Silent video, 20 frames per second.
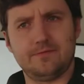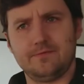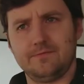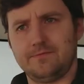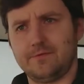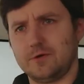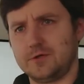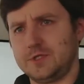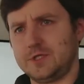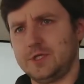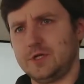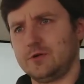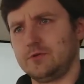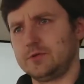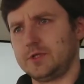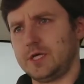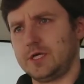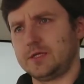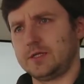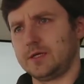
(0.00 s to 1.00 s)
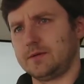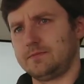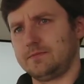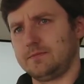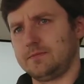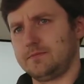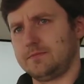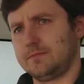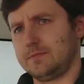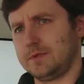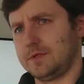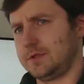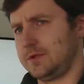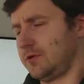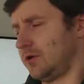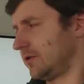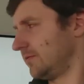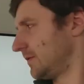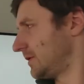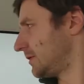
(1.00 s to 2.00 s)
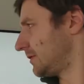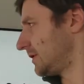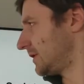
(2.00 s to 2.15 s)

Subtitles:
for 0 data. You always